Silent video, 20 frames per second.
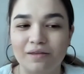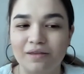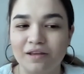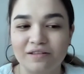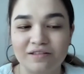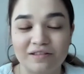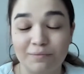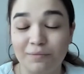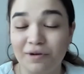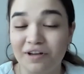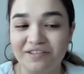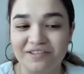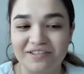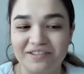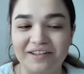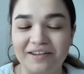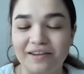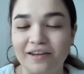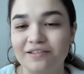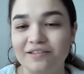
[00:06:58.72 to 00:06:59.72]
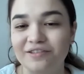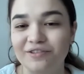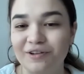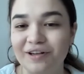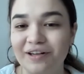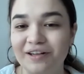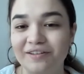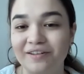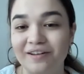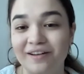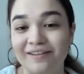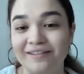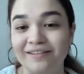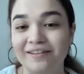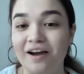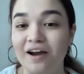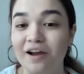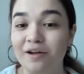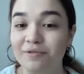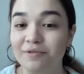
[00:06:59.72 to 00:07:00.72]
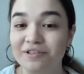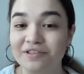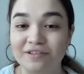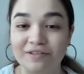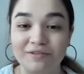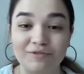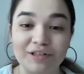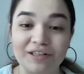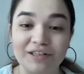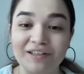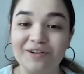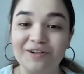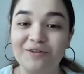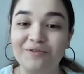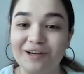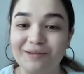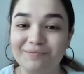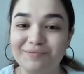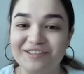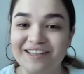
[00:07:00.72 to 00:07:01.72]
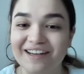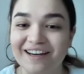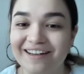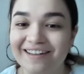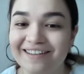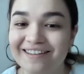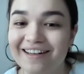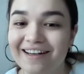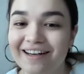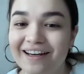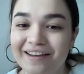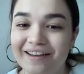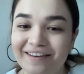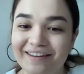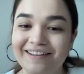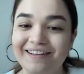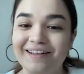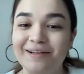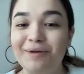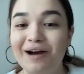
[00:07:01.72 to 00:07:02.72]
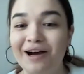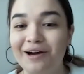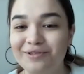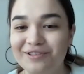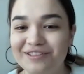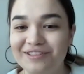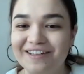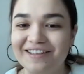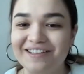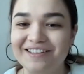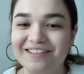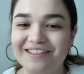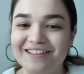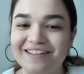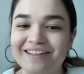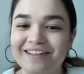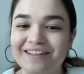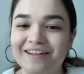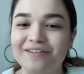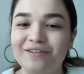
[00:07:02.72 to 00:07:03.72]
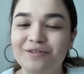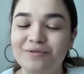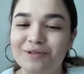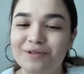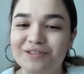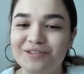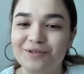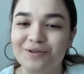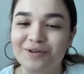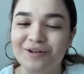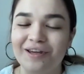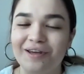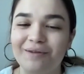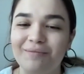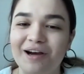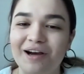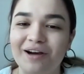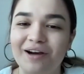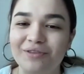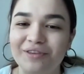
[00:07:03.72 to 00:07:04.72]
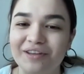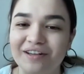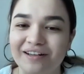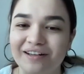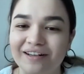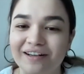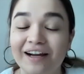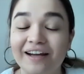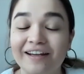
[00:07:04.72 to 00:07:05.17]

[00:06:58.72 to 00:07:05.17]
that's amazing that's great and i was reading your website the about section and you were talking about the